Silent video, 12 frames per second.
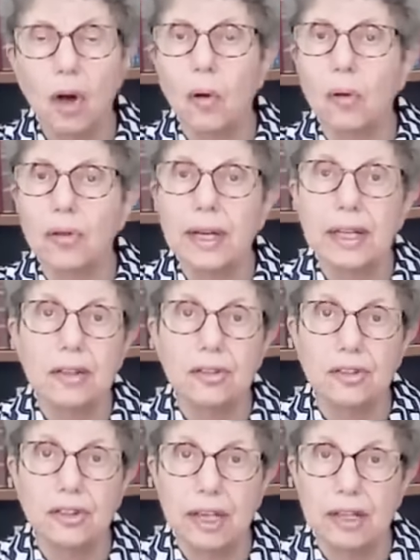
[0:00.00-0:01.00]
Or they can
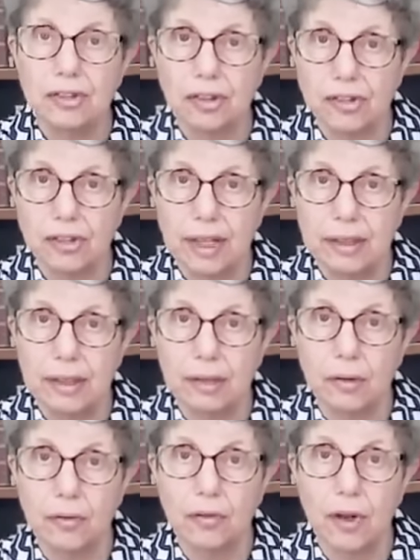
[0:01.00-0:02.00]
say it's a
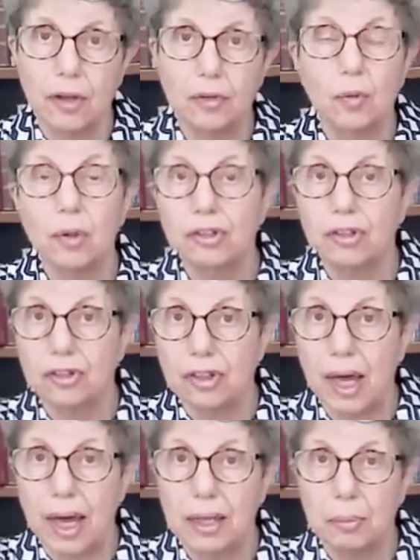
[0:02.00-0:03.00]
technical fault, which is
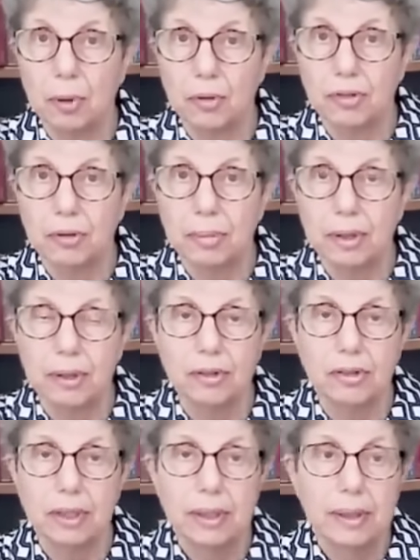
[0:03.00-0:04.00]
a high
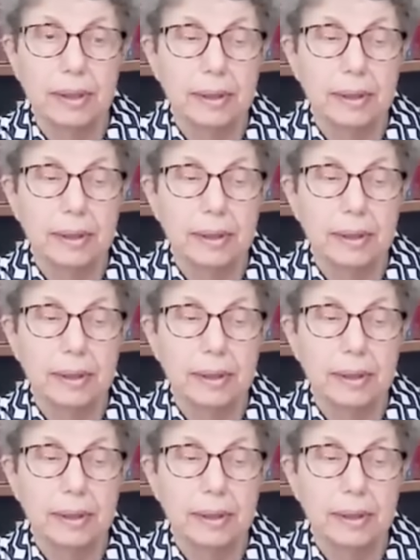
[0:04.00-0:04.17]
possibility.